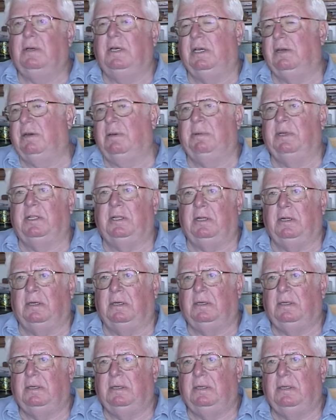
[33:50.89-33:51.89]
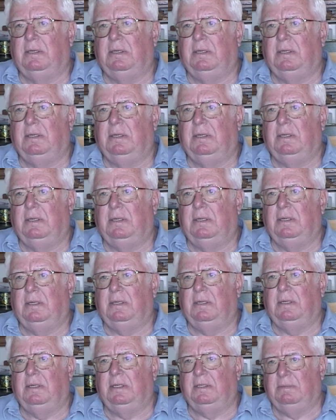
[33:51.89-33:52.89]
Oh, Gary McDonough.
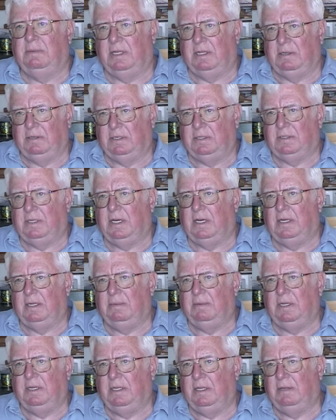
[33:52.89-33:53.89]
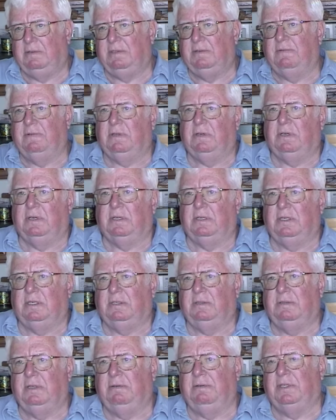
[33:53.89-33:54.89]
His mother just died, but he lives in Florida.
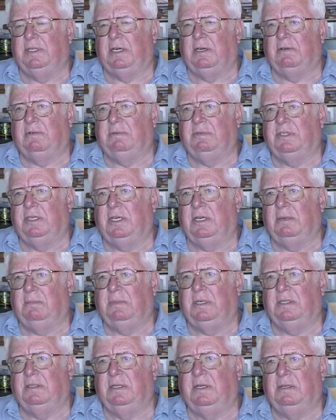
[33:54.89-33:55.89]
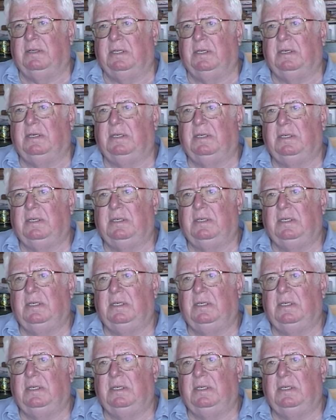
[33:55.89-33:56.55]
He, he retired from GM. He's down there.